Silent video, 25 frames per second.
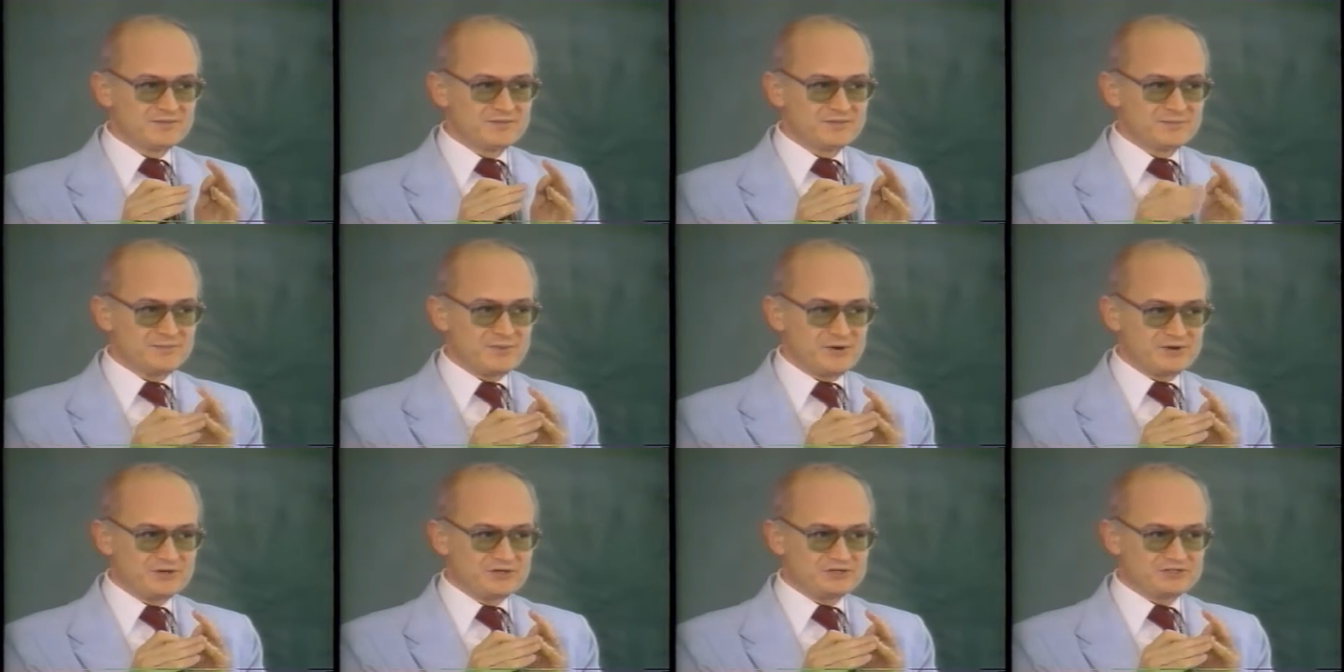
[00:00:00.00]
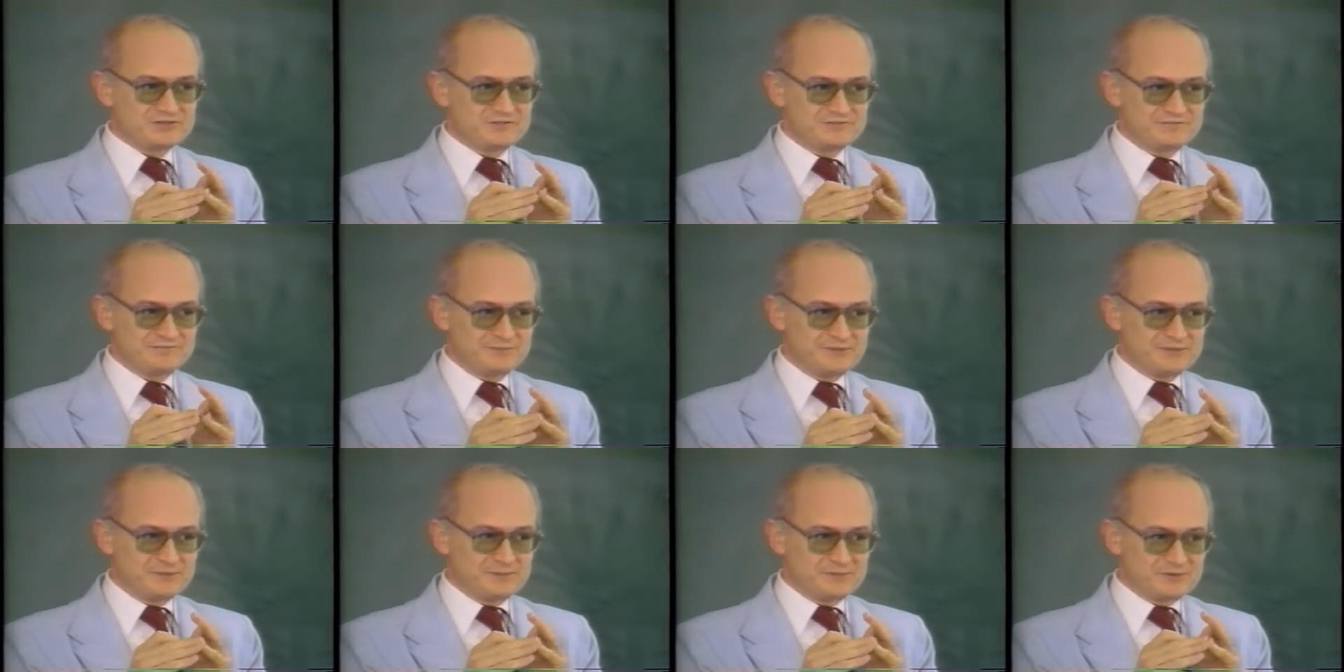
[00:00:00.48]
The bodies
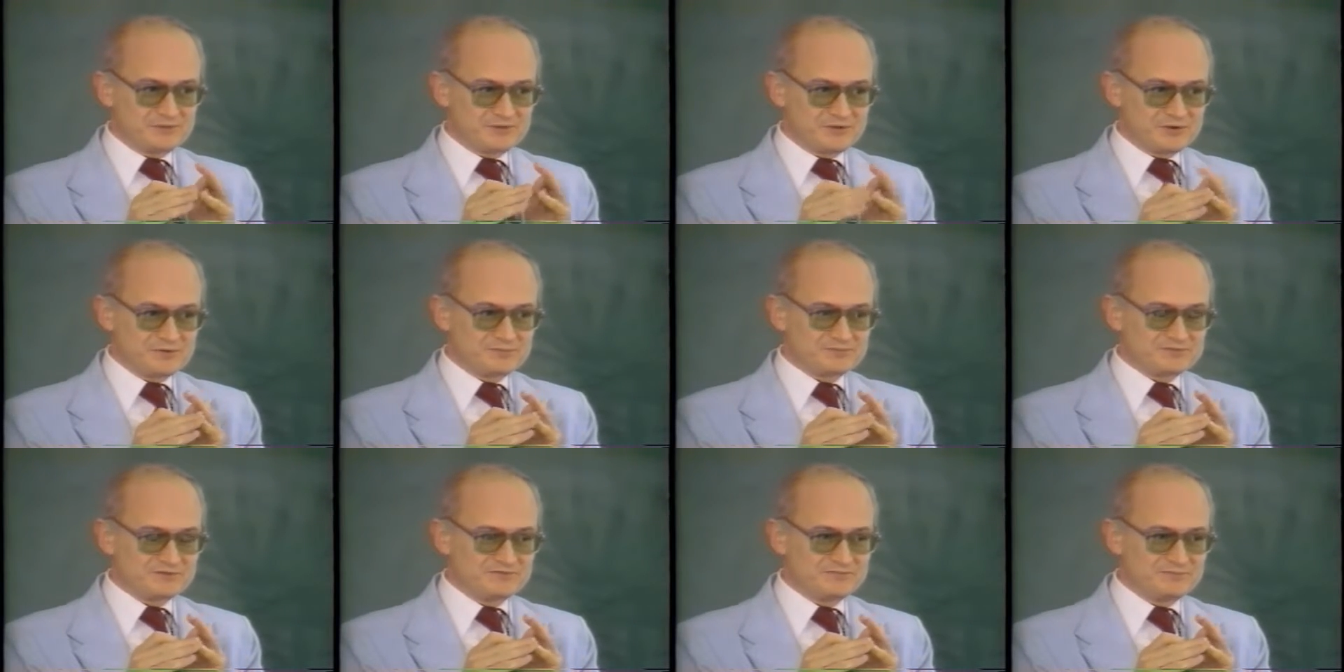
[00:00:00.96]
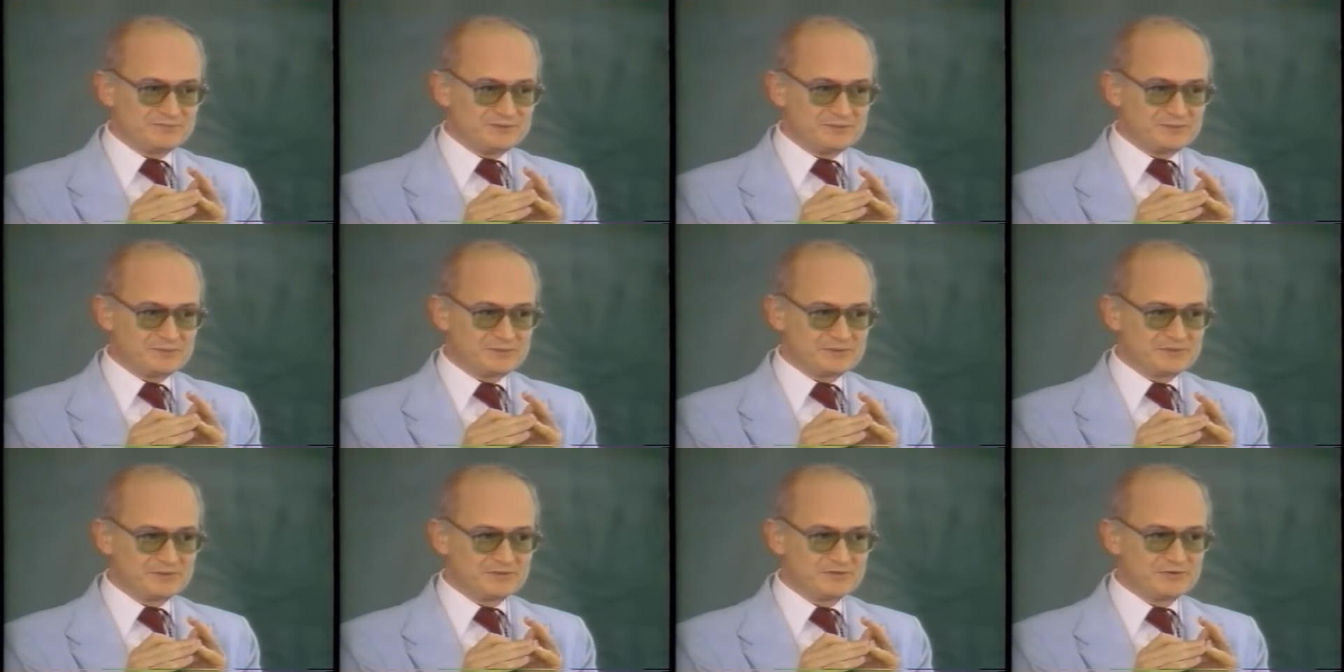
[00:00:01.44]
of people, groups of
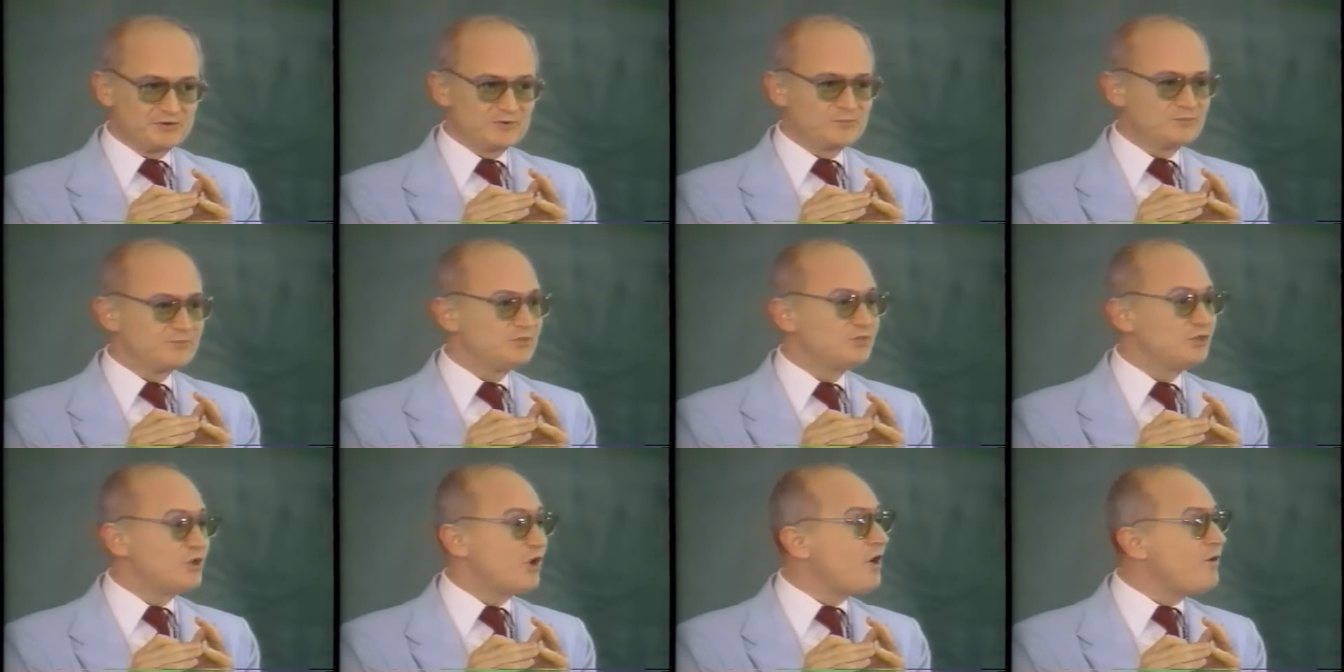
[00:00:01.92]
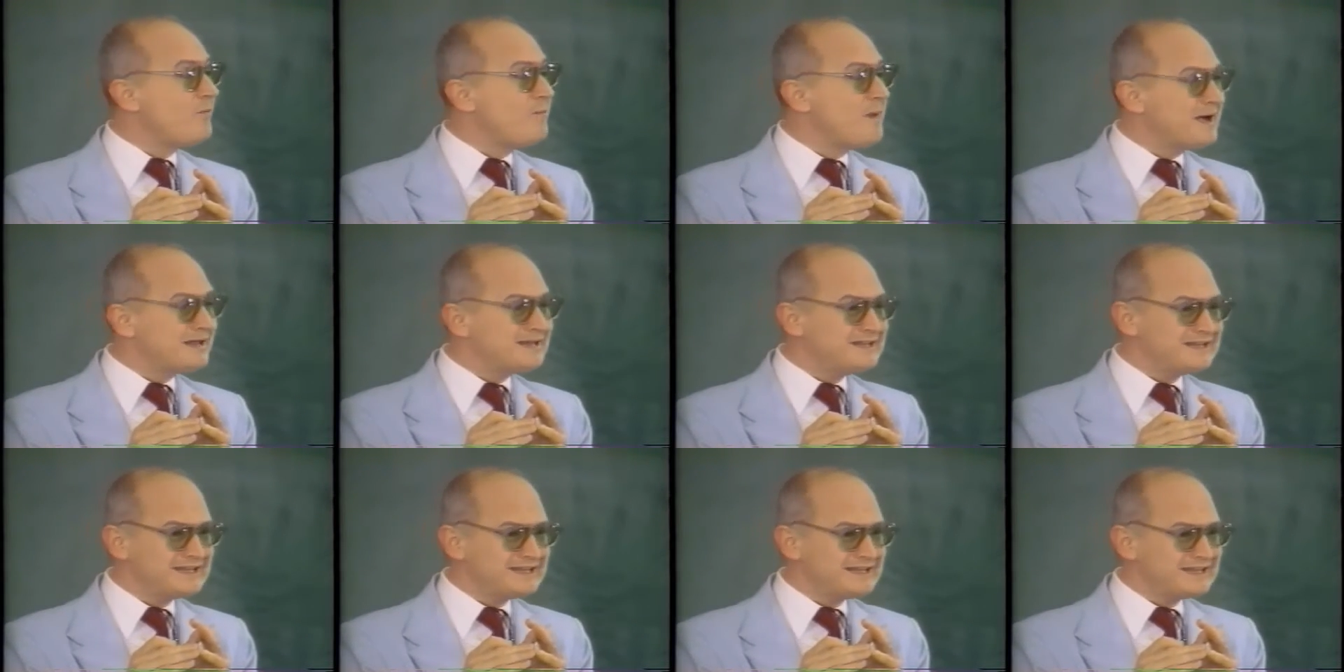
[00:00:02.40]
people, whom
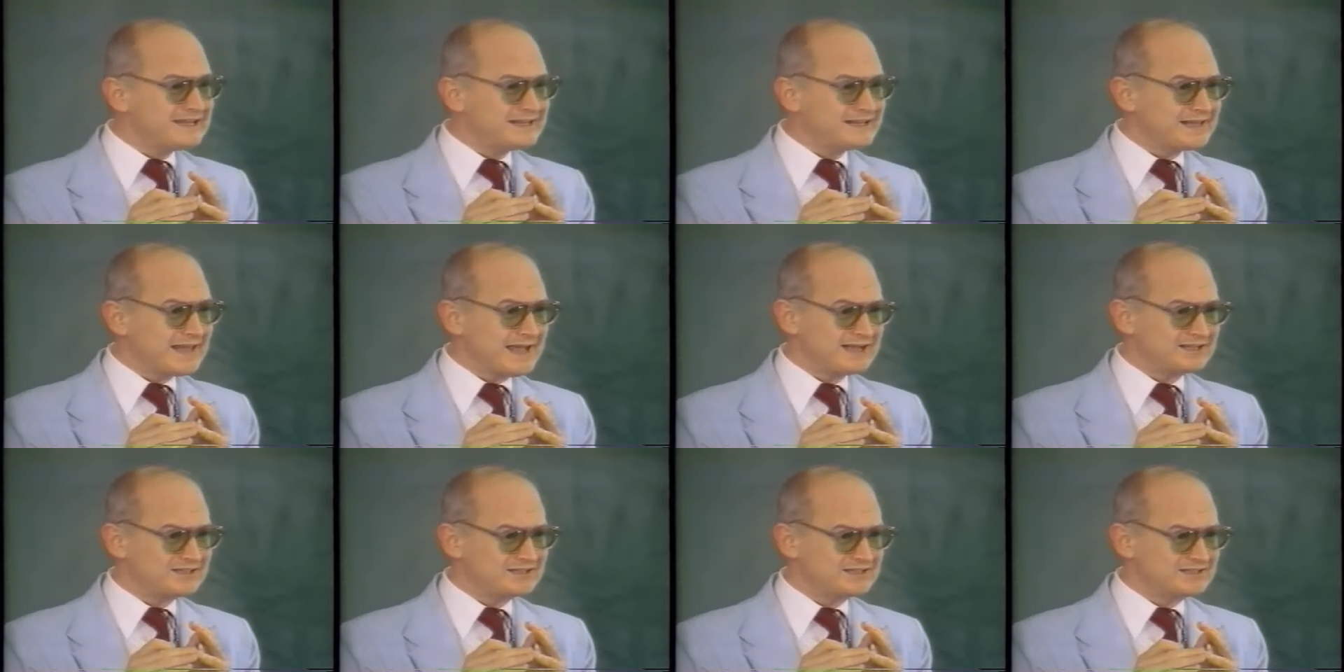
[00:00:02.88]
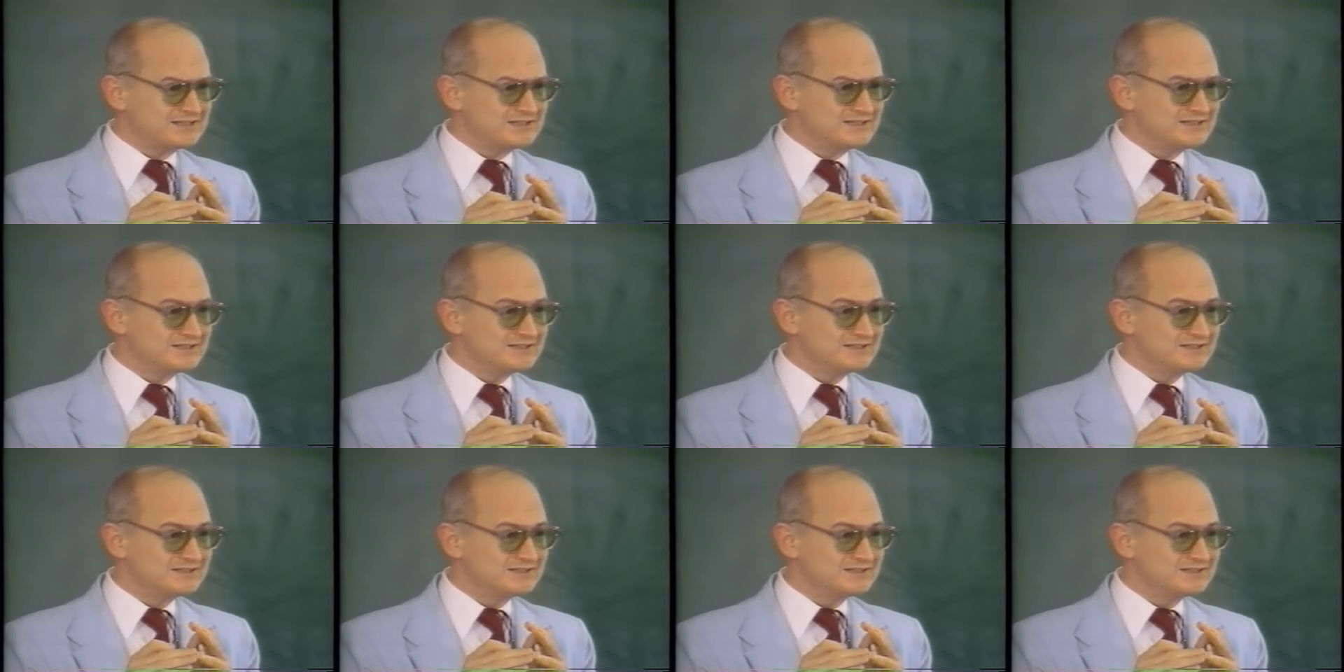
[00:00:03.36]
nobody elected.